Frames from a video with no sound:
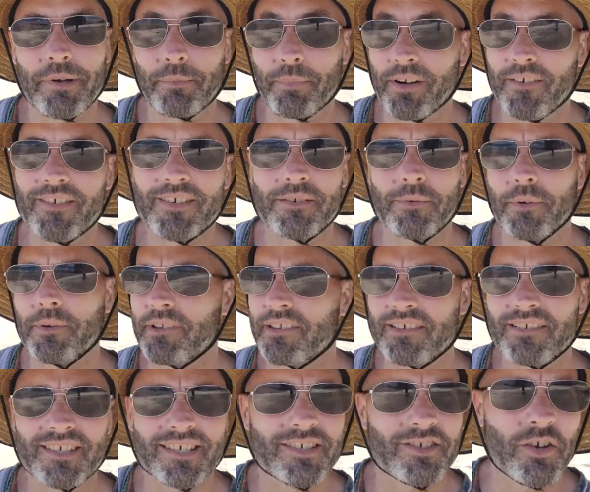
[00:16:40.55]
but previously
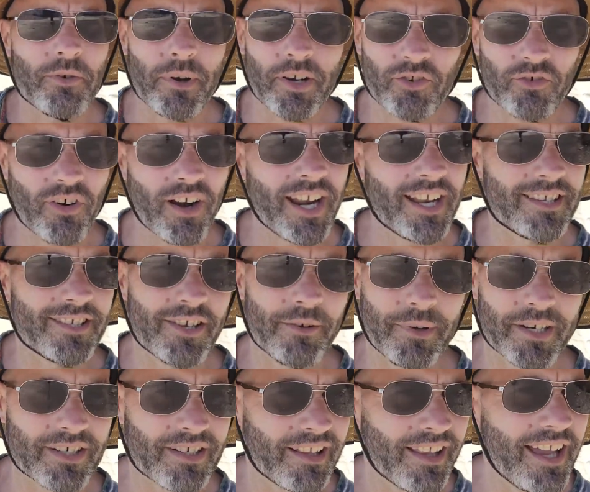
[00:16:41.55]
there's just so much rain,
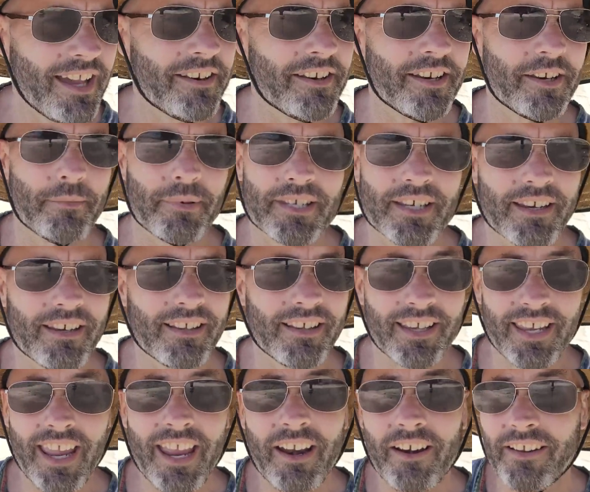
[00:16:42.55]
so much cloud in a
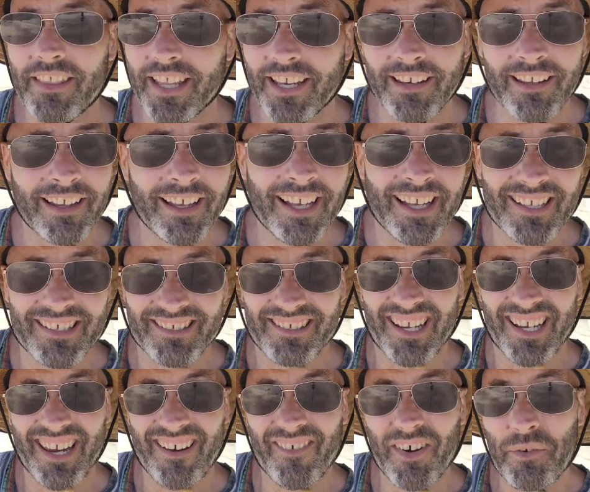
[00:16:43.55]
particular year, and then it's
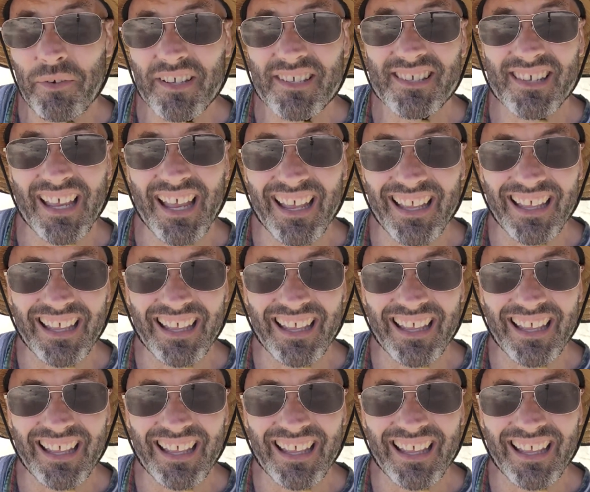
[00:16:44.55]
like everyone's